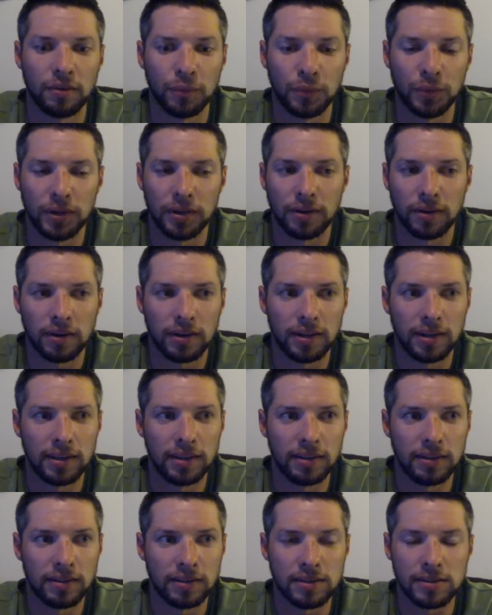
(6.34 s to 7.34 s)
We are
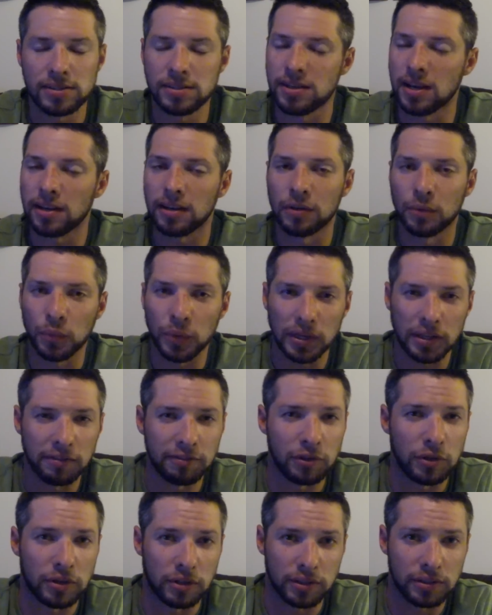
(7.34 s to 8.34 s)
in the second week
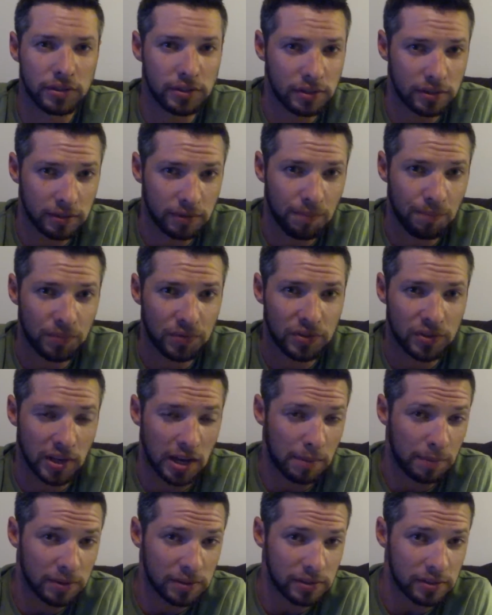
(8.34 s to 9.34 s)
of August.
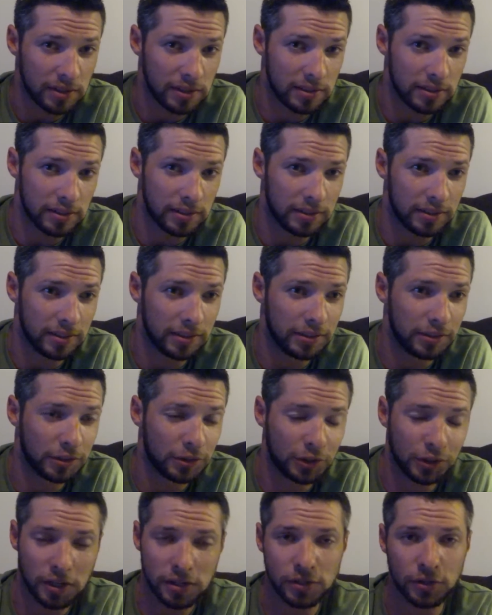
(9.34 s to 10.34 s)
Salmon season is
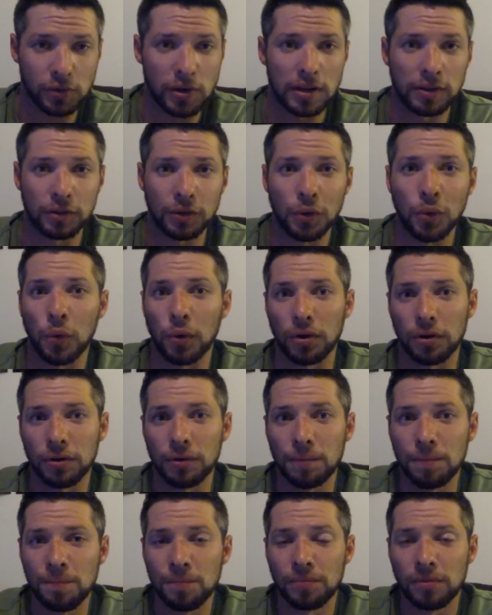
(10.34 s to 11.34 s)
just around the
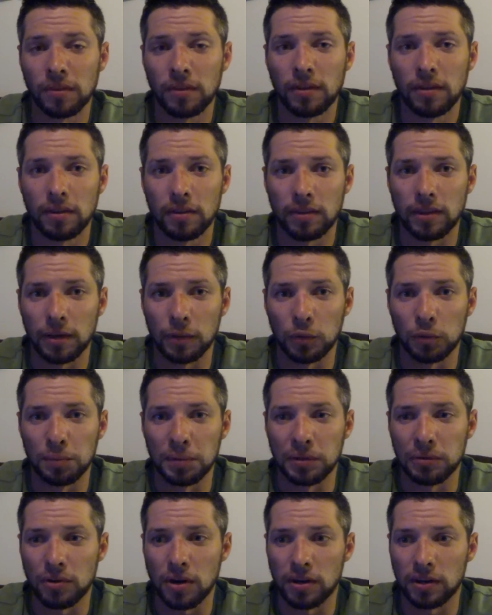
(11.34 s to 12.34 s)
corner. They will
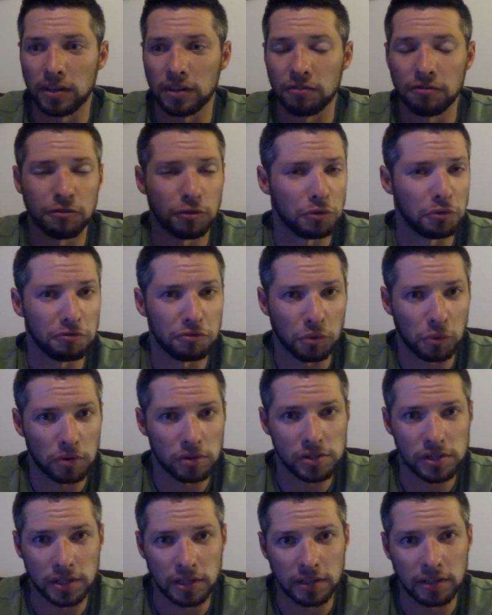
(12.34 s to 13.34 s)
be running in full
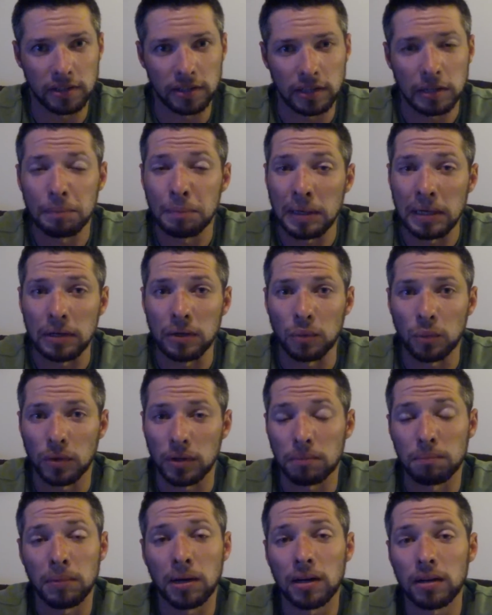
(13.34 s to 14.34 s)
force here in about
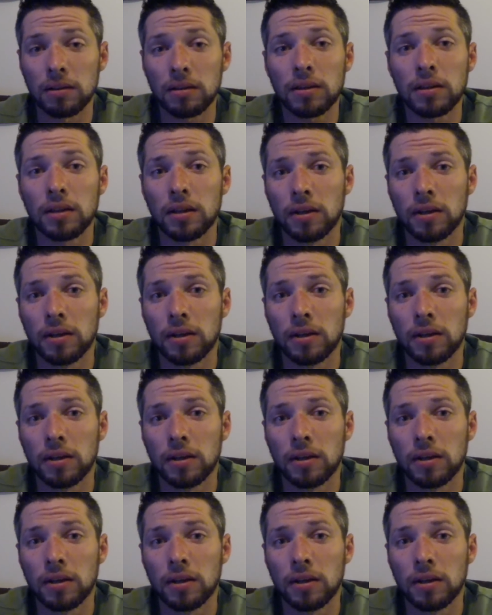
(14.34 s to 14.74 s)
1 month.